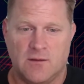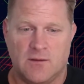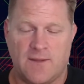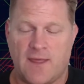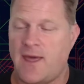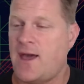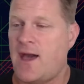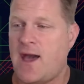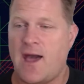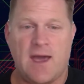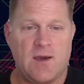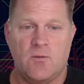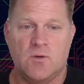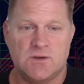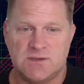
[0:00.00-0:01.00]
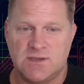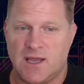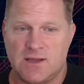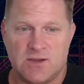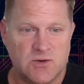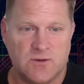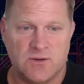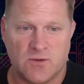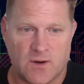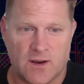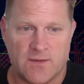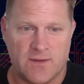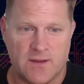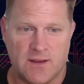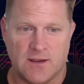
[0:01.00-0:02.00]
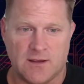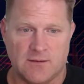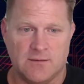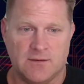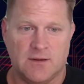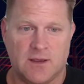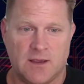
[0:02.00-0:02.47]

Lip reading: that I was not doing the right thing.